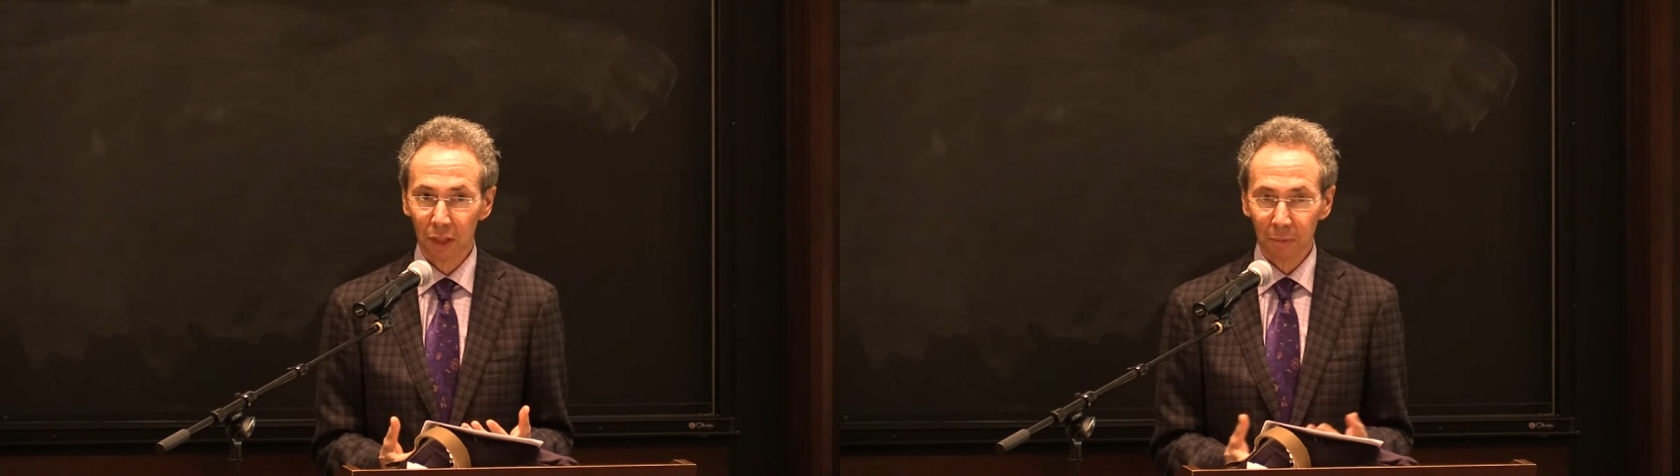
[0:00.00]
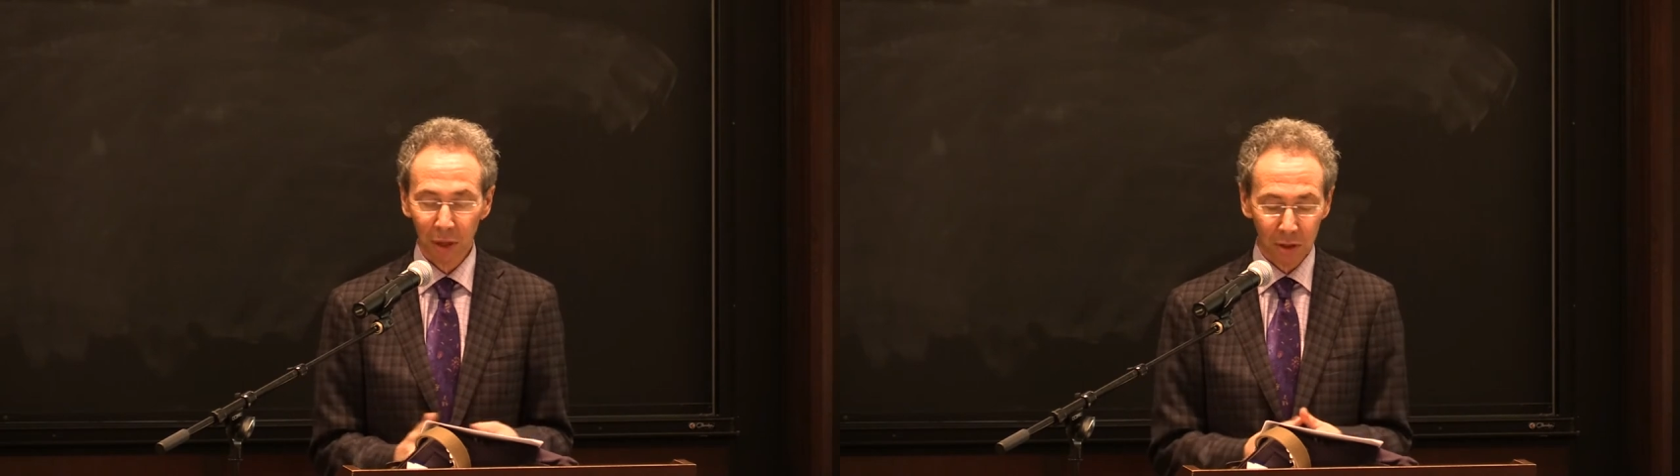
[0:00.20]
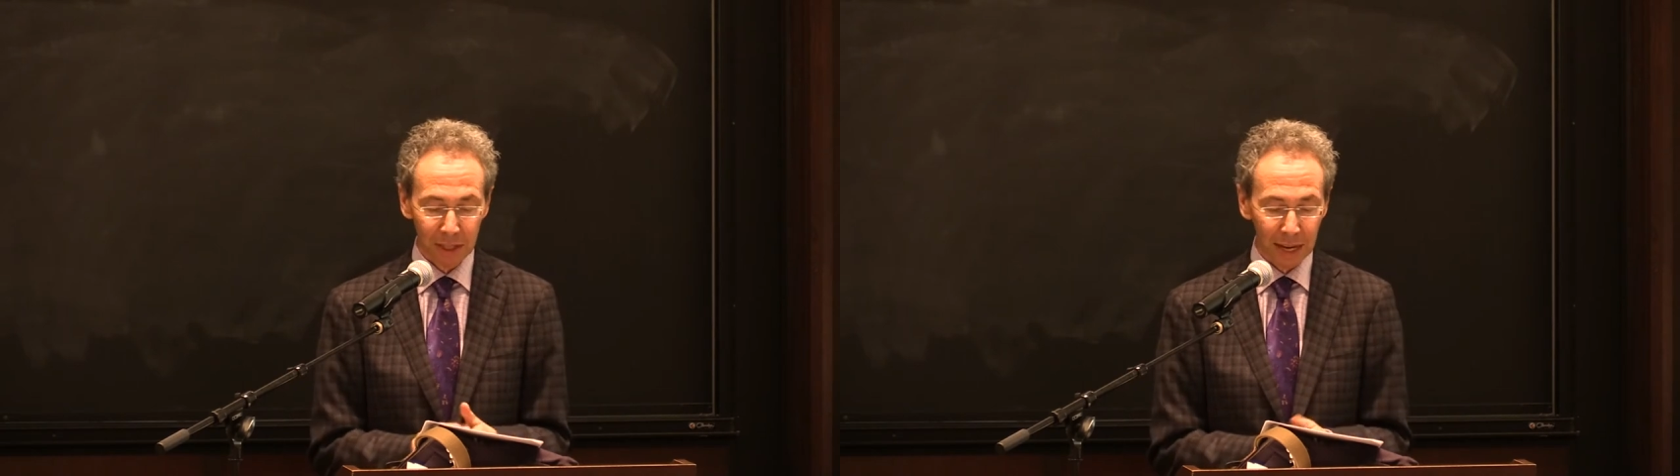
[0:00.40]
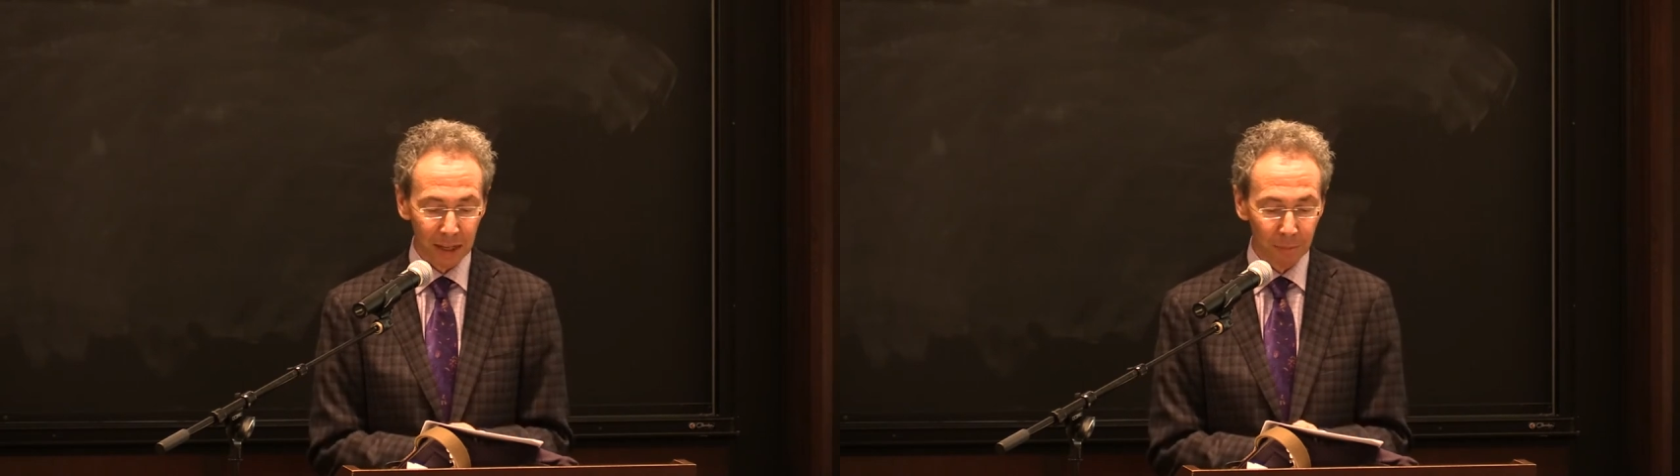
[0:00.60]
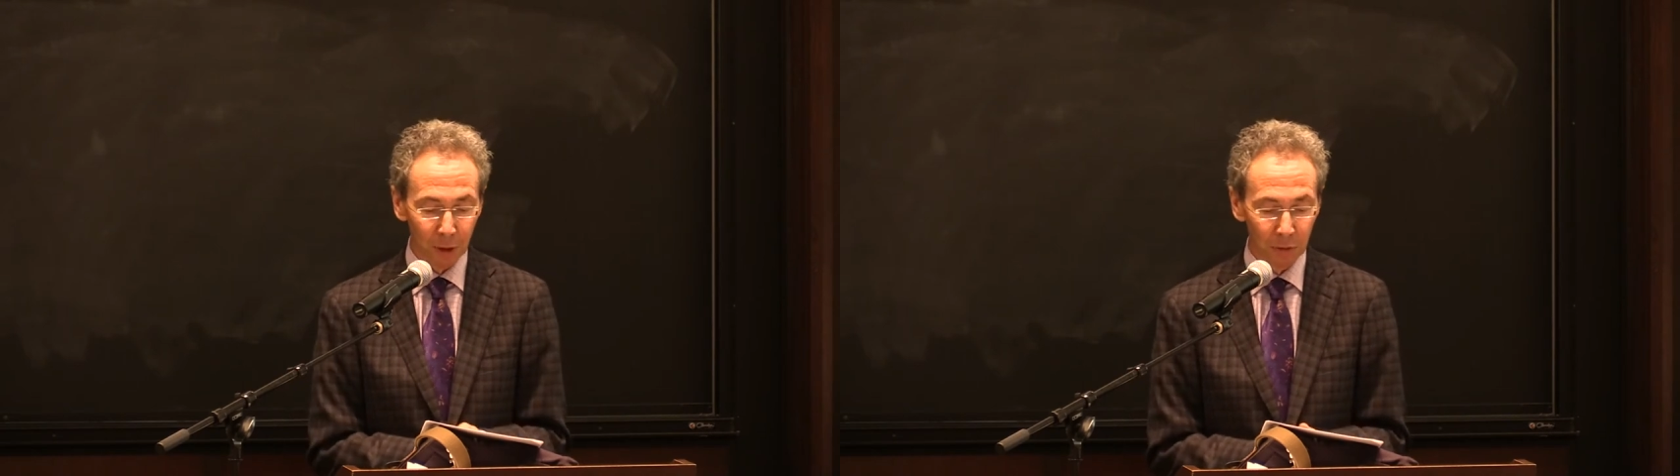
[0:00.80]
Plato's
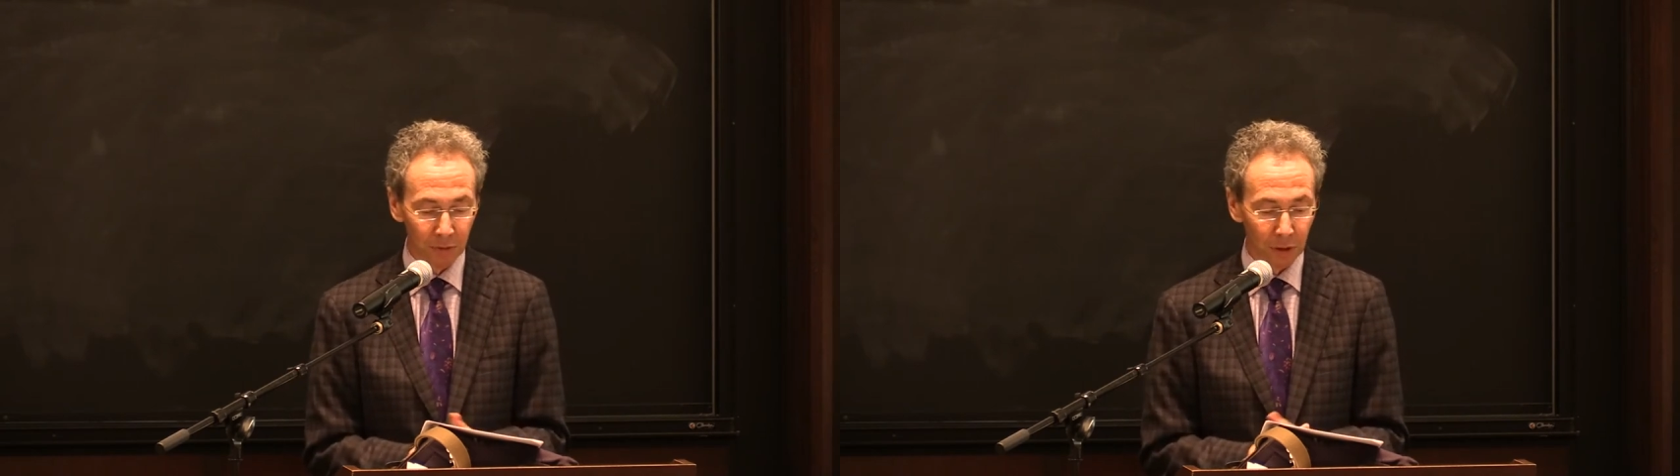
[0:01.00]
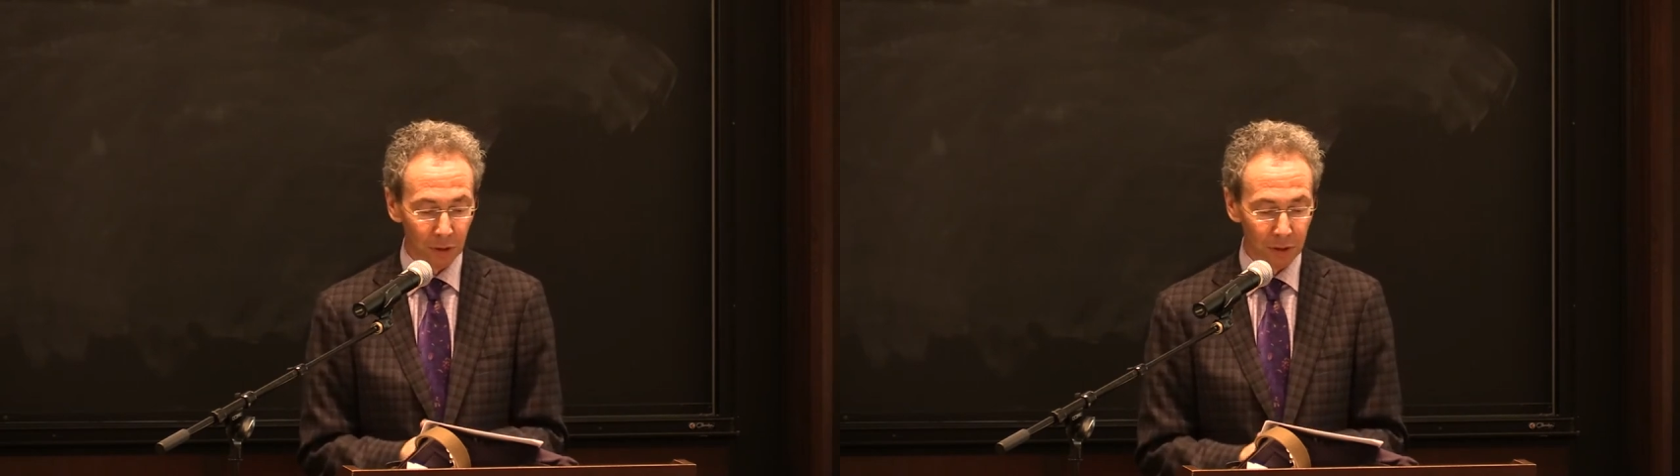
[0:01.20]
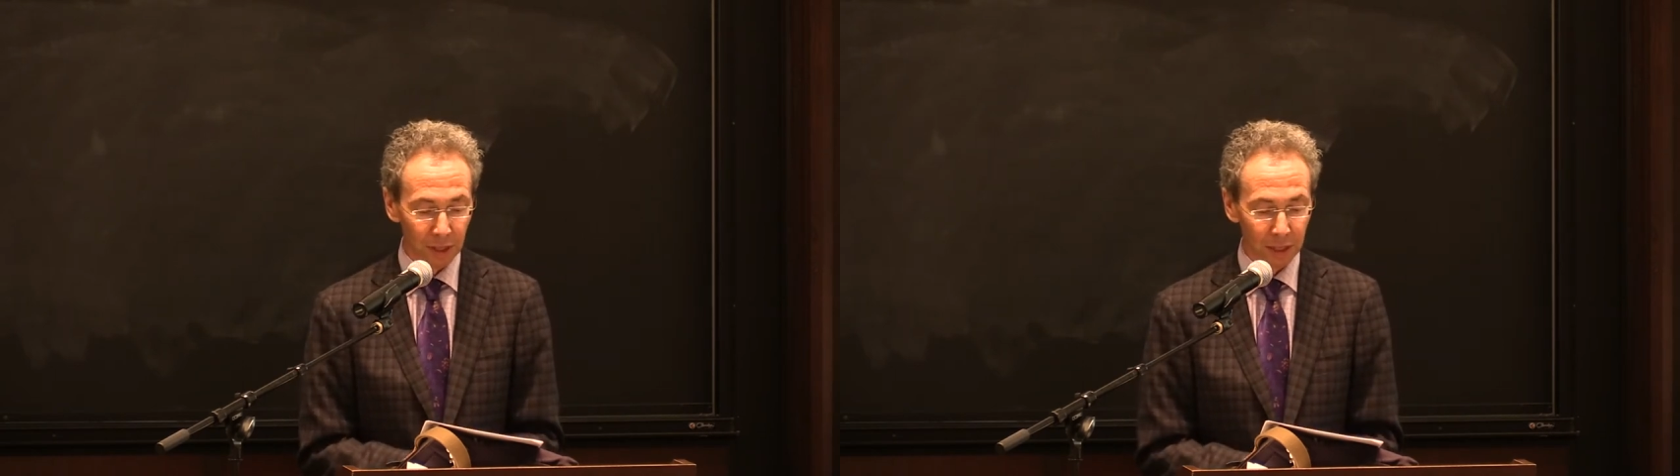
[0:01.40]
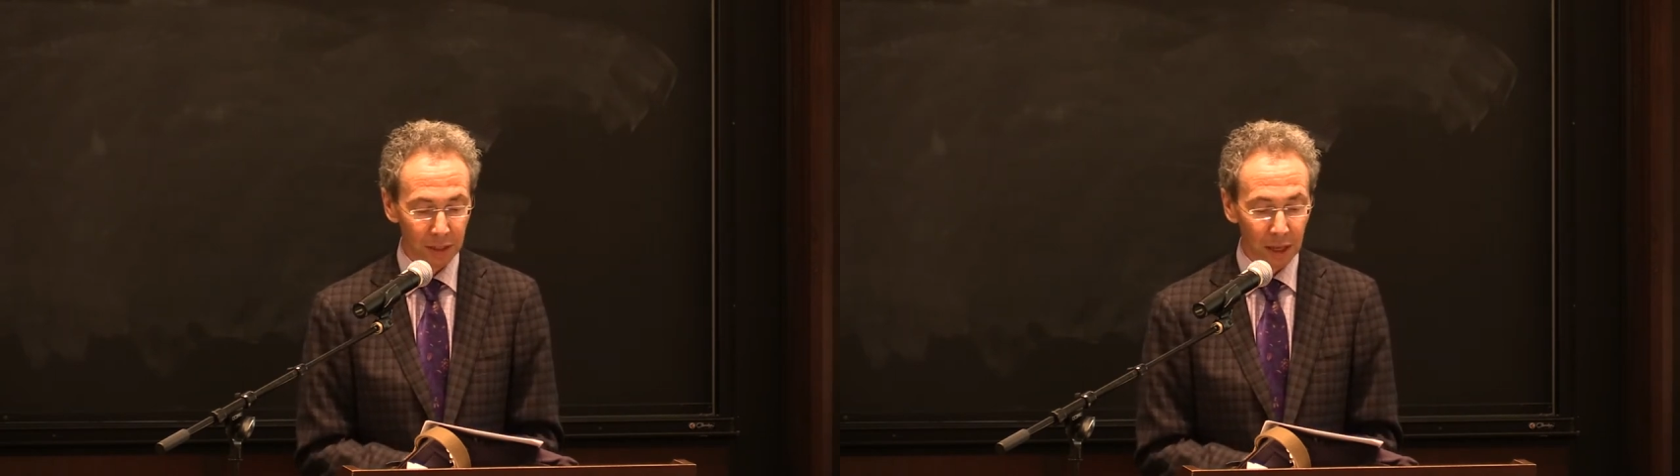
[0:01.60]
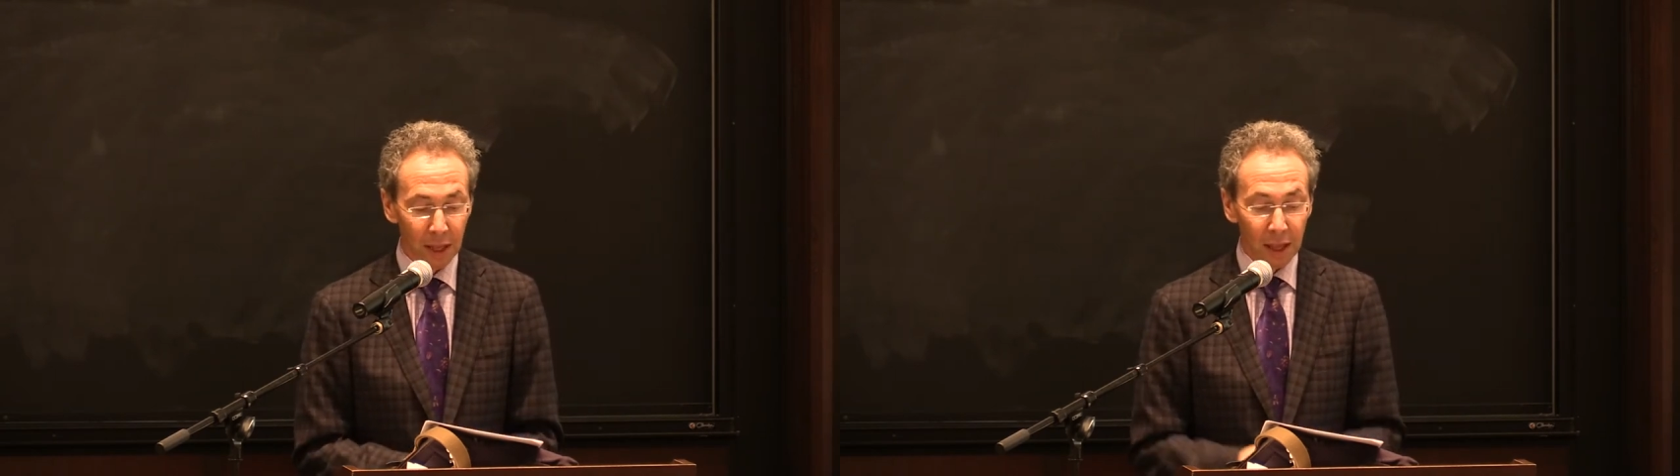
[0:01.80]
attacking both of those things.